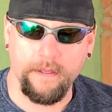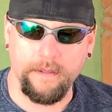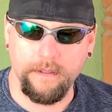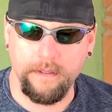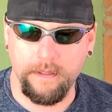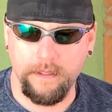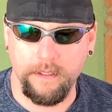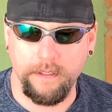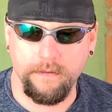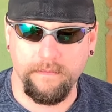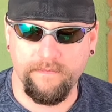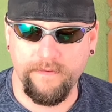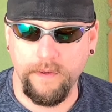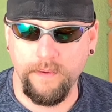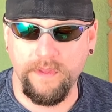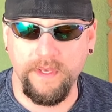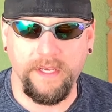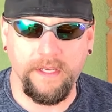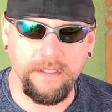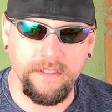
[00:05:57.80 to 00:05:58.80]
the few
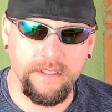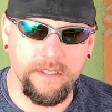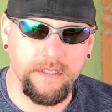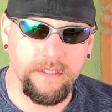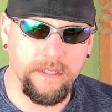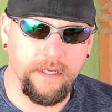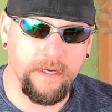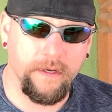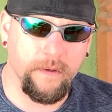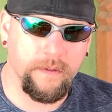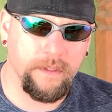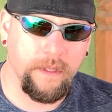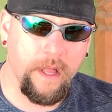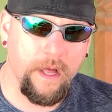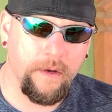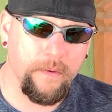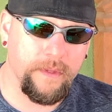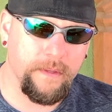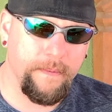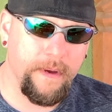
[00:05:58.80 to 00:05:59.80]
things that goes
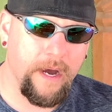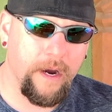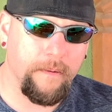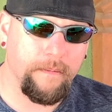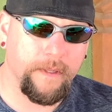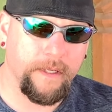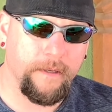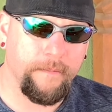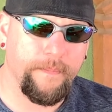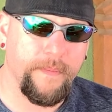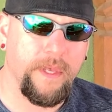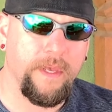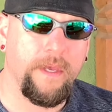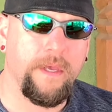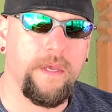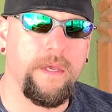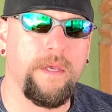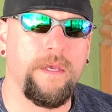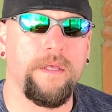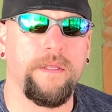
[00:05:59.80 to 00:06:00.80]
along with the power plenum.
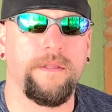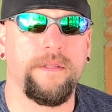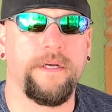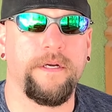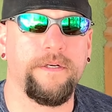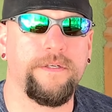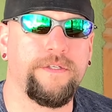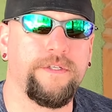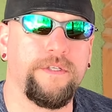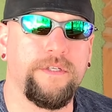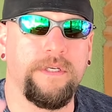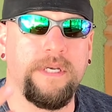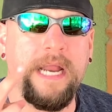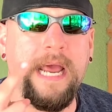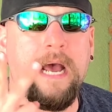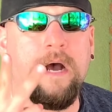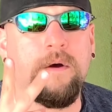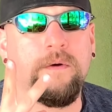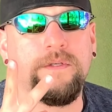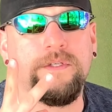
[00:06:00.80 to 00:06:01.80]
There's
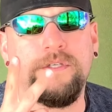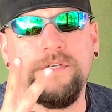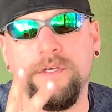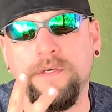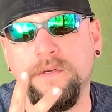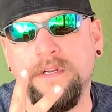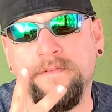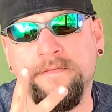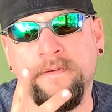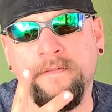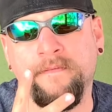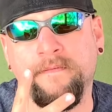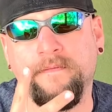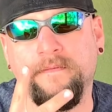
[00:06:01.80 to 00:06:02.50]
now two different